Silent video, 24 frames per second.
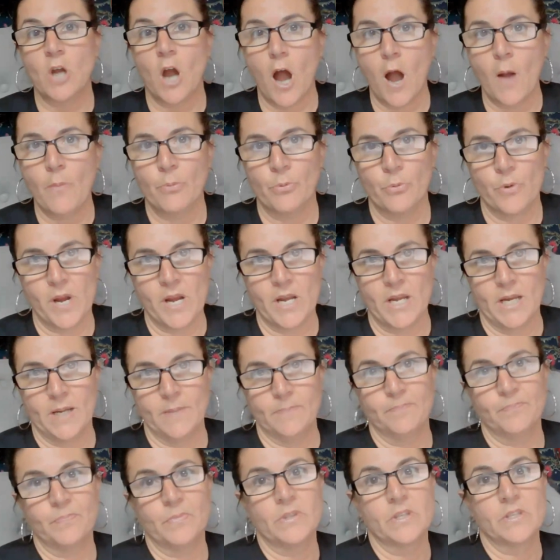operating.
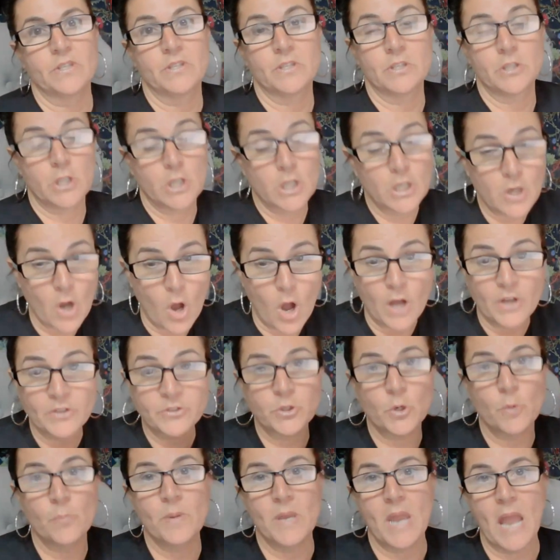Can
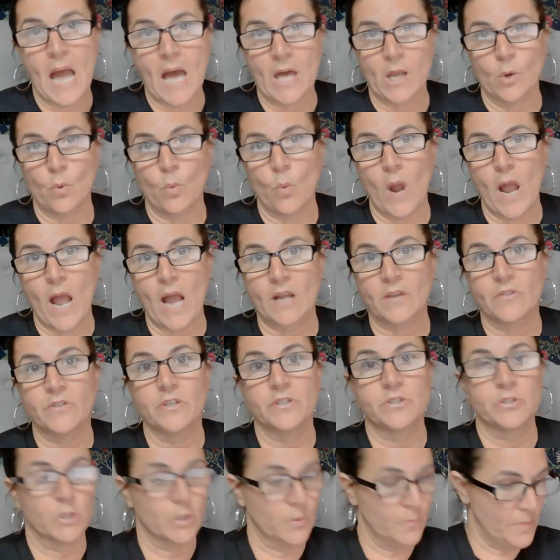also be out of whack.
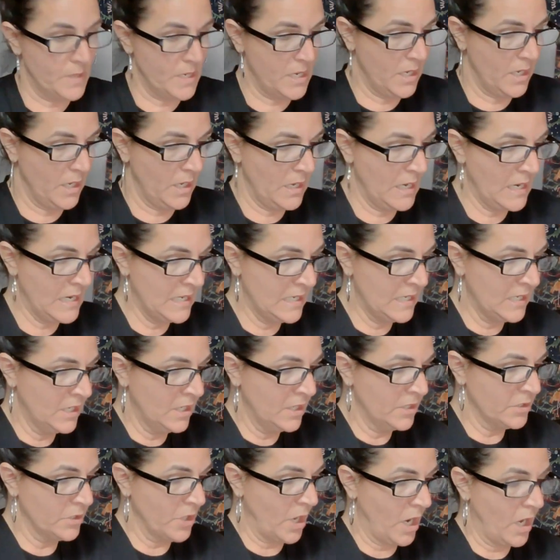This could be
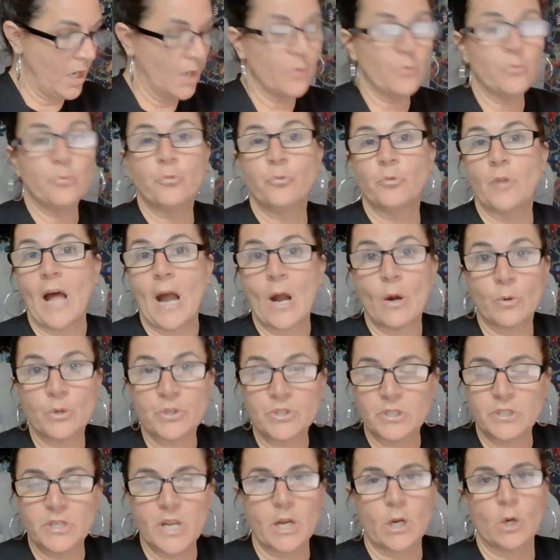
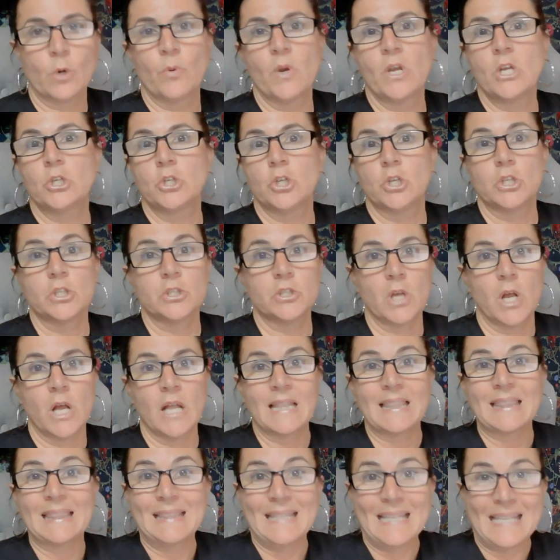flowers and decorations,
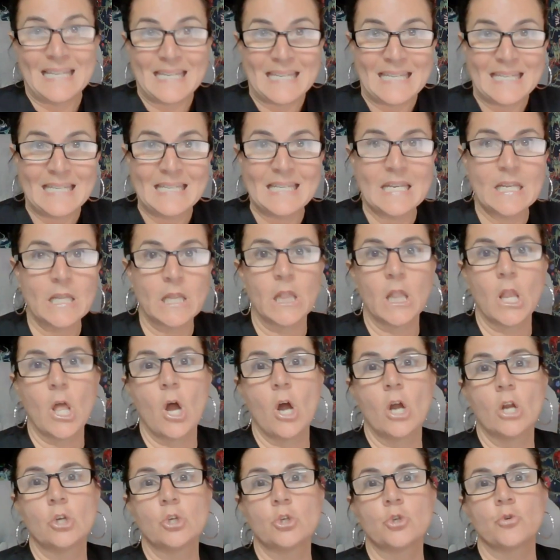linen and
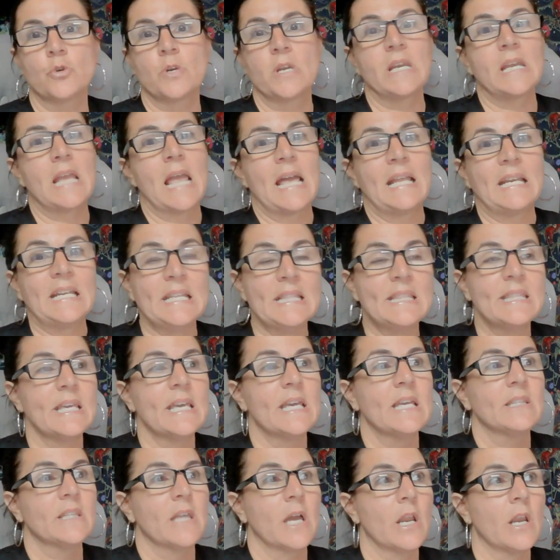laundry,
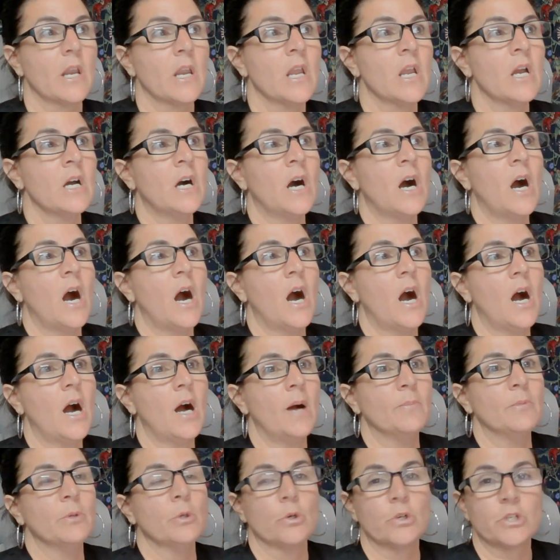anything that
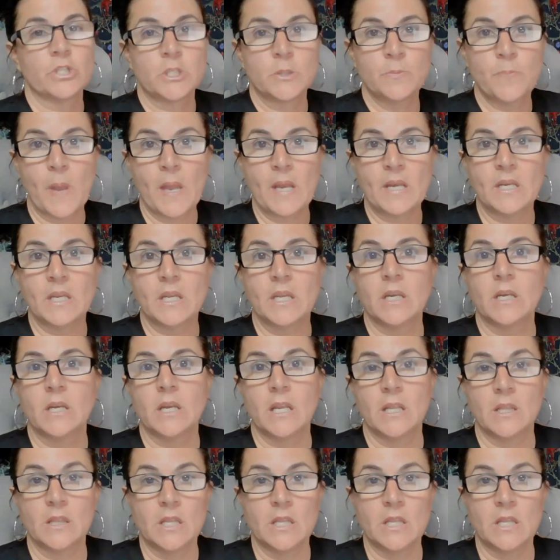you're spending in